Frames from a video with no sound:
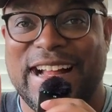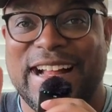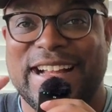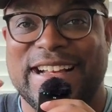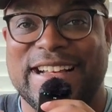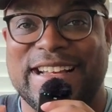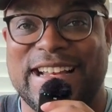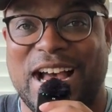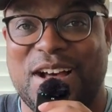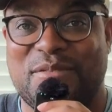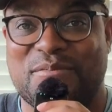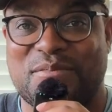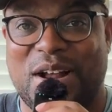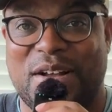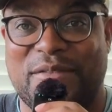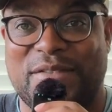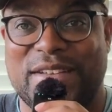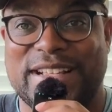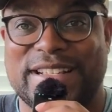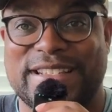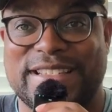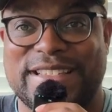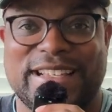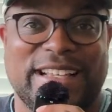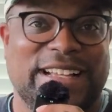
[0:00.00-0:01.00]

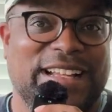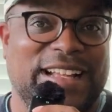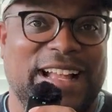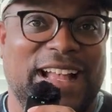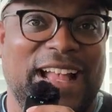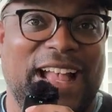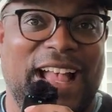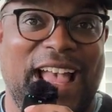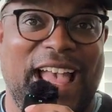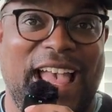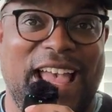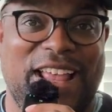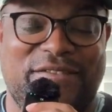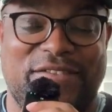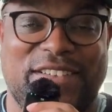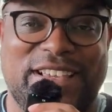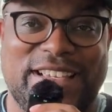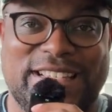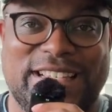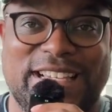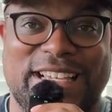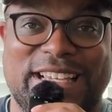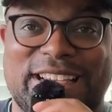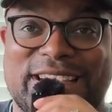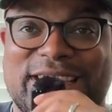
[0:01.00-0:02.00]
nonprofits and
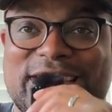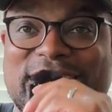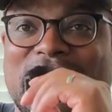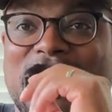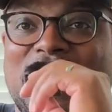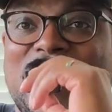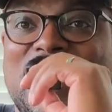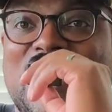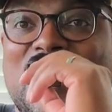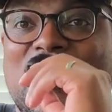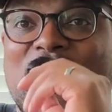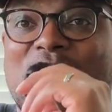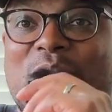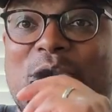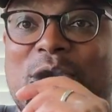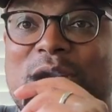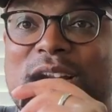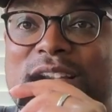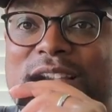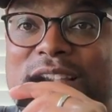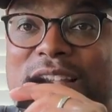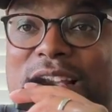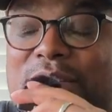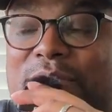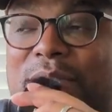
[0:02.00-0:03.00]
VCs,
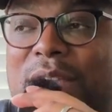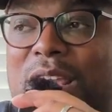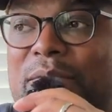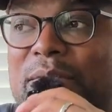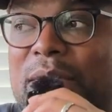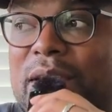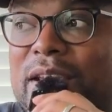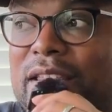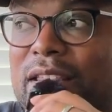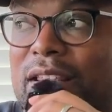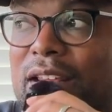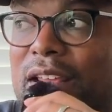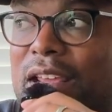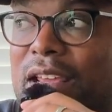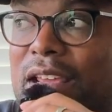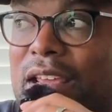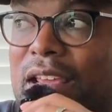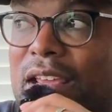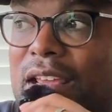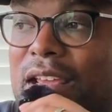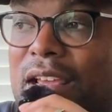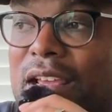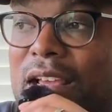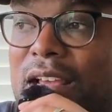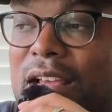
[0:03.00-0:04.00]
which then made me
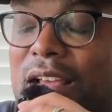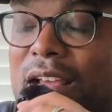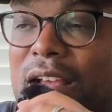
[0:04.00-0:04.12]
think,